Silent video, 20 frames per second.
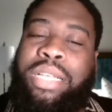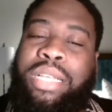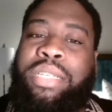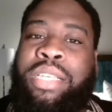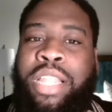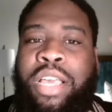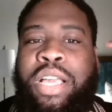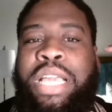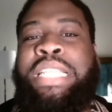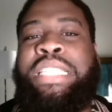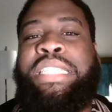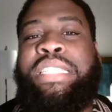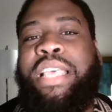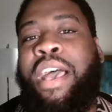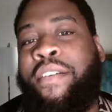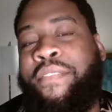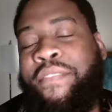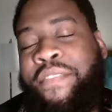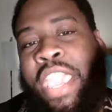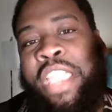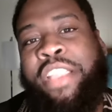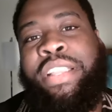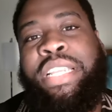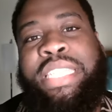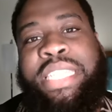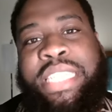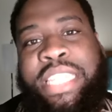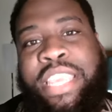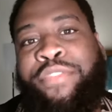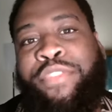You know, it's a very
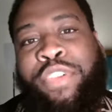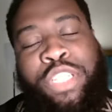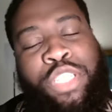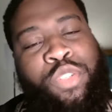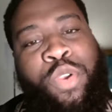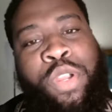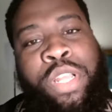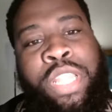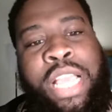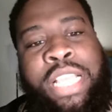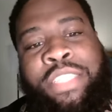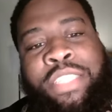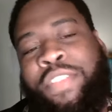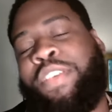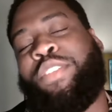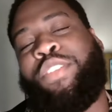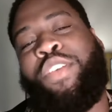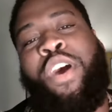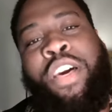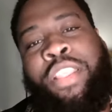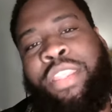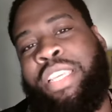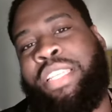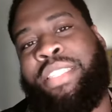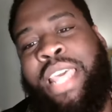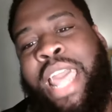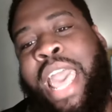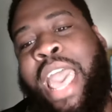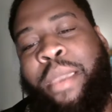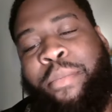different storyline. So those are all
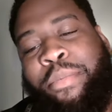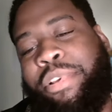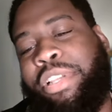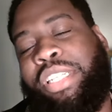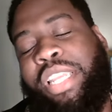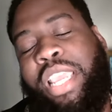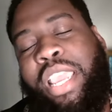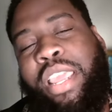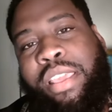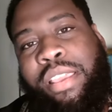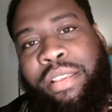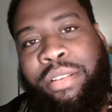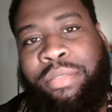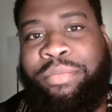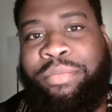things that I appreciated